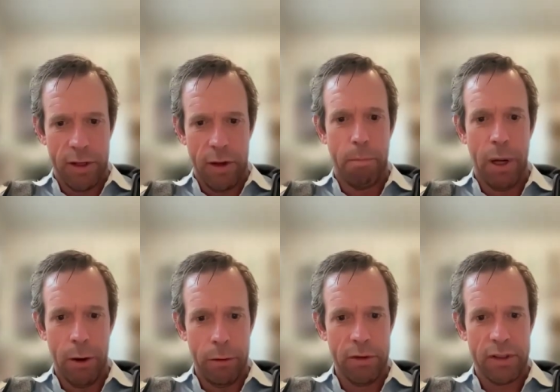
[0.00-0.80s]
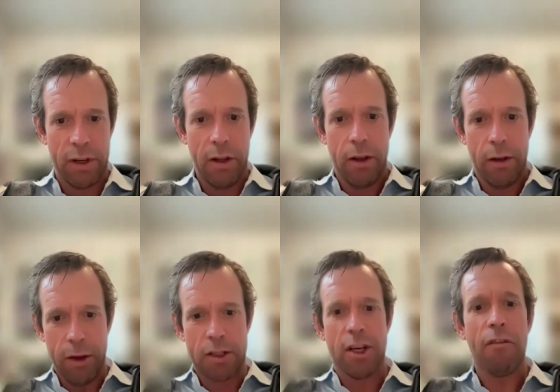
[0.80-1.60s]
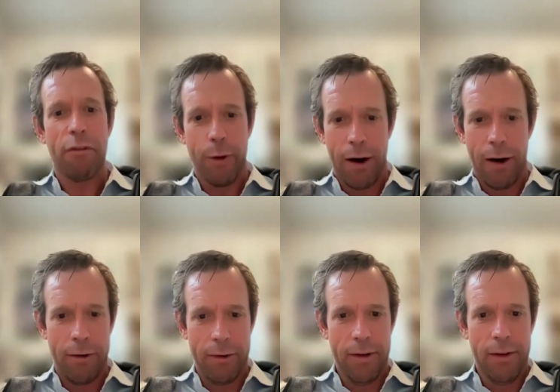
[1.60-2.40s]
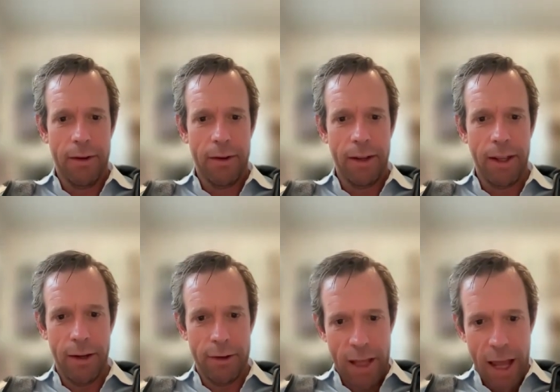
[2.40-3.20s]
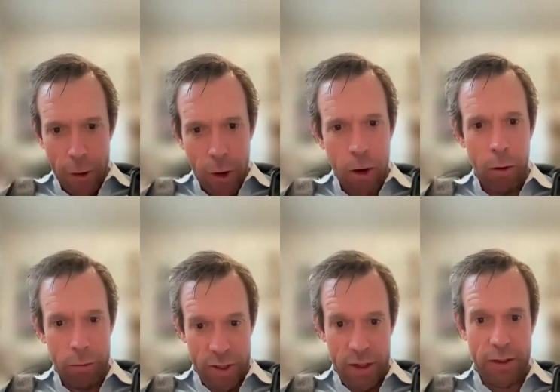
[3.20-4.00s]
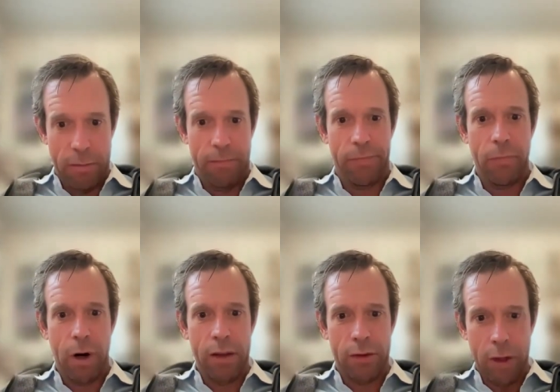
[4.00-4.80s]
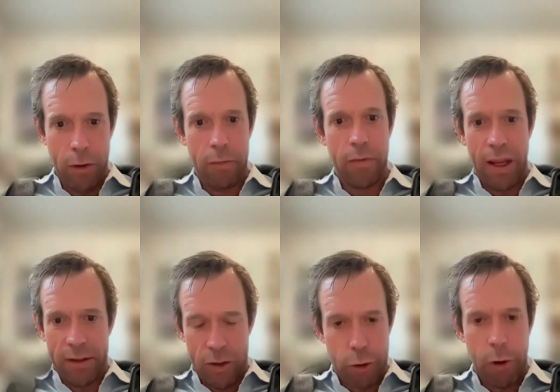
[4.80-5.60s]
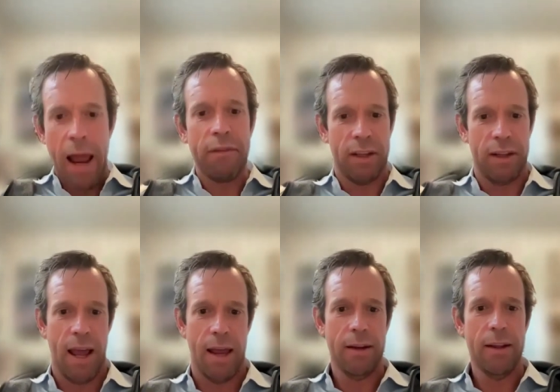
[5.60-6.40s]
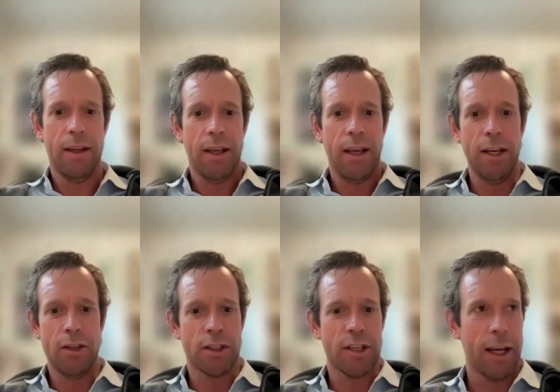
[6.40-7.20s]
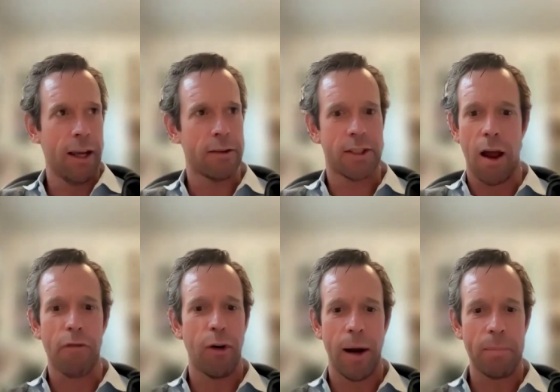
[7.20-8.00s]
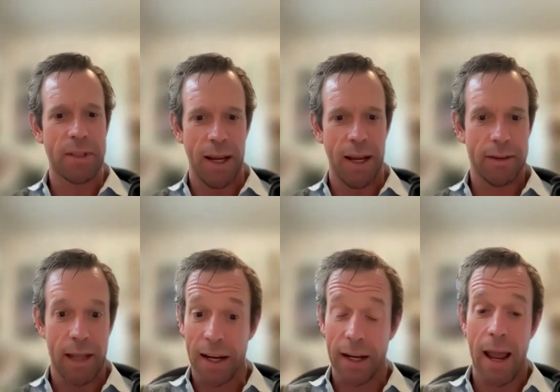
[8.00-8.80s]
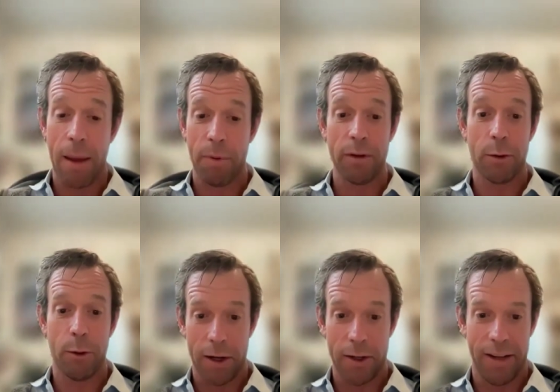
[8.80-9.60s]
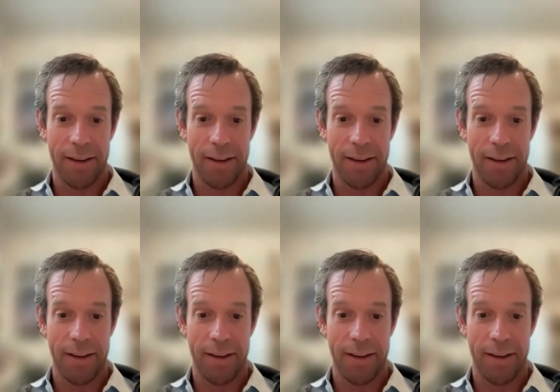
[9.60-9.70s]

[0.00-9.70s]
and the bones, the software is that neural system, right? Yeah. The, that's driving that. And just like a software update, that can happen quickly